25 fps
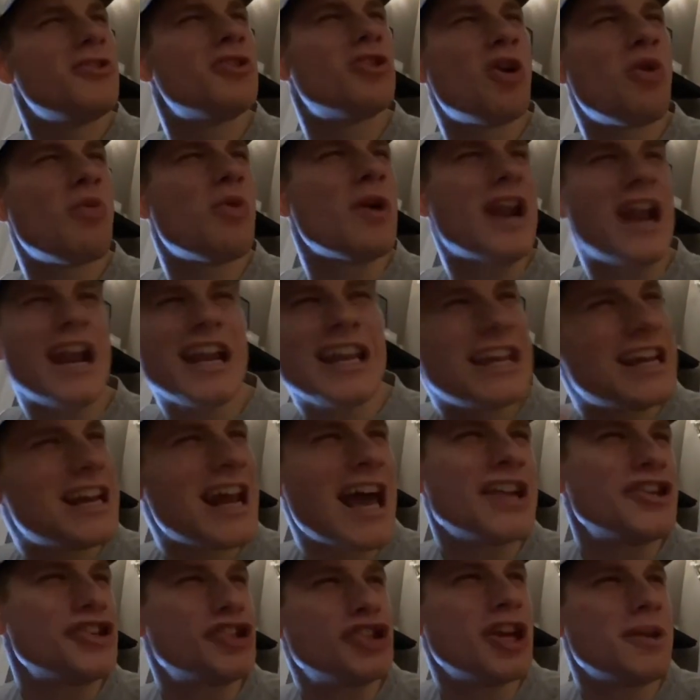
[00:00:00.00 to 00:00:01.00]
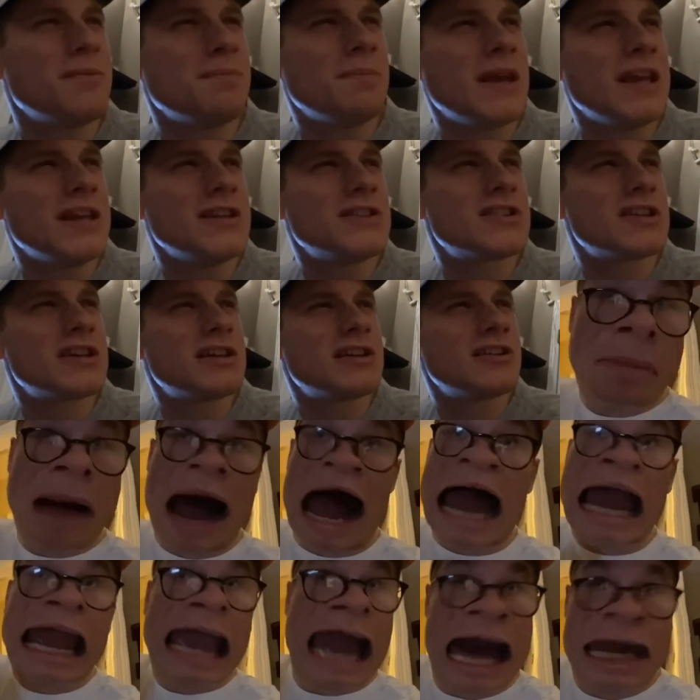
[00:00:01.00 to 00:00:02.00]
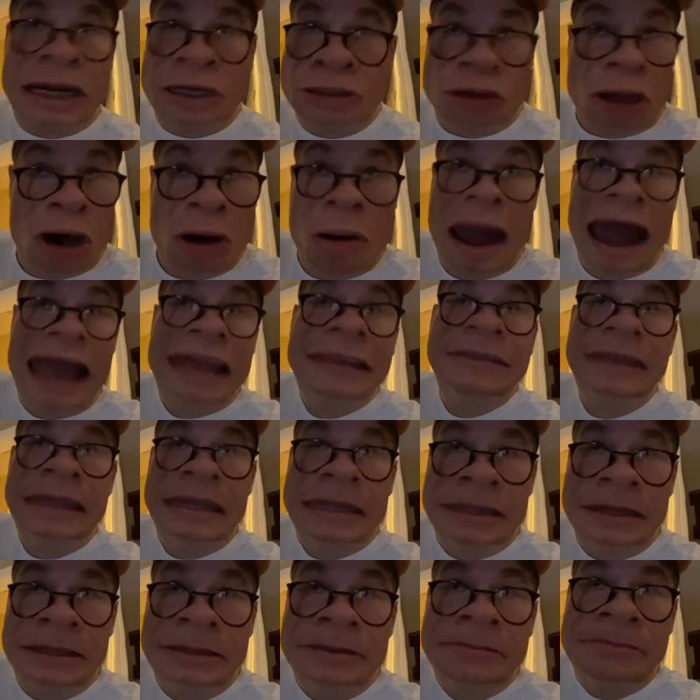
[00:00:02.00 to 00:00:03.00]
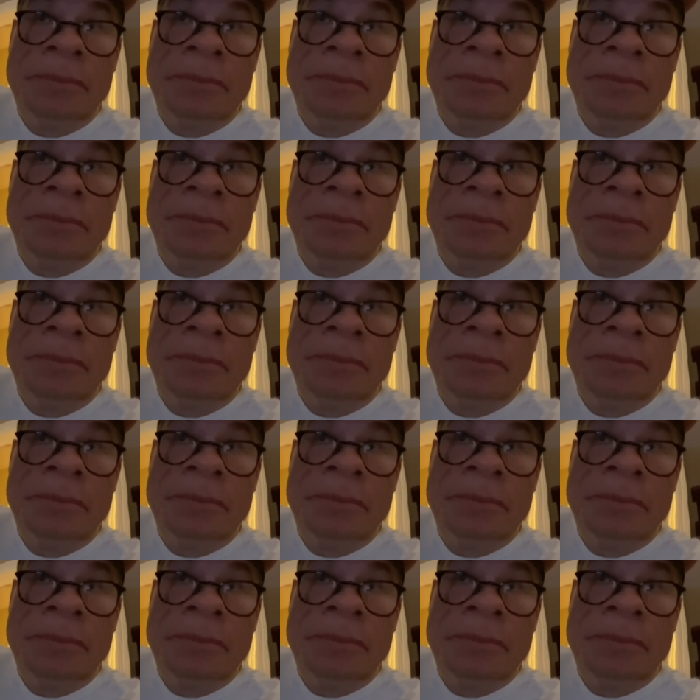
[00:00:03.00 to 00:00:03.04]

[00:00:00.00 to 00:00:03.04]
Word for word: know what any of that shit means? I got no idea.